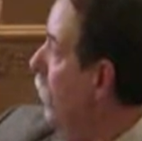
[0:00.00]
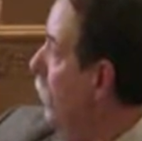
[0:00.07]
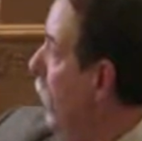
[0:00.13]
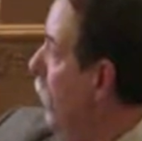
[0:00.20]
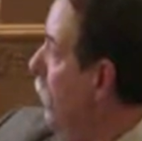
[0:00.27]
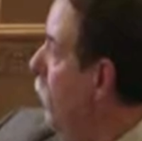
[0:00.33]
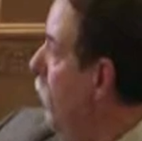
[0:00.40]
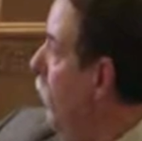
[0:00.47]

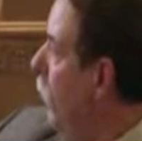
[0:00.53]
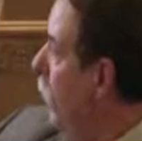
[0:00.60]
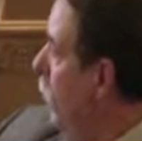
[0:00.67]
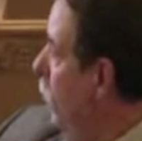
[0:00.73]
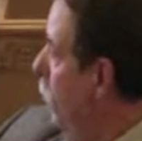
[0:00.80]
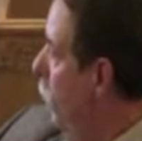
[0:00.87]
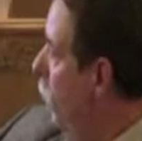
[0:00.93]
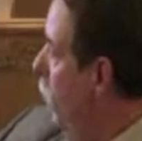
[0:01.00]
Remember,
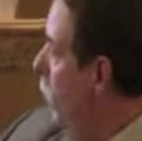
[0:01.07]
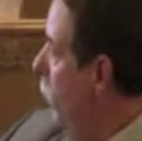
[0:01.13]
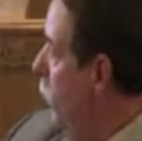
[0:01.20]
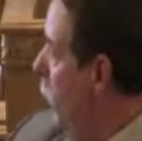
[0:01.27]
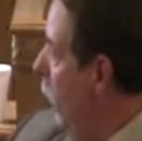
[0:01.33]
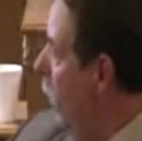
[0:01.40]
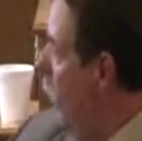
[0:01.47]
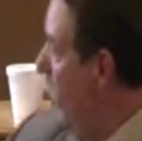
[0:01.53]

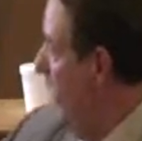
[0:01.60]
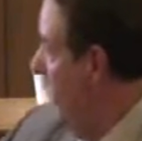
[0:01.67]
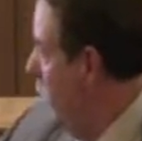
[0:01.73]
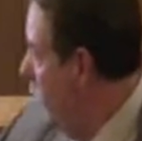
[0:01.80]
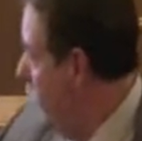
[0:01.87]
married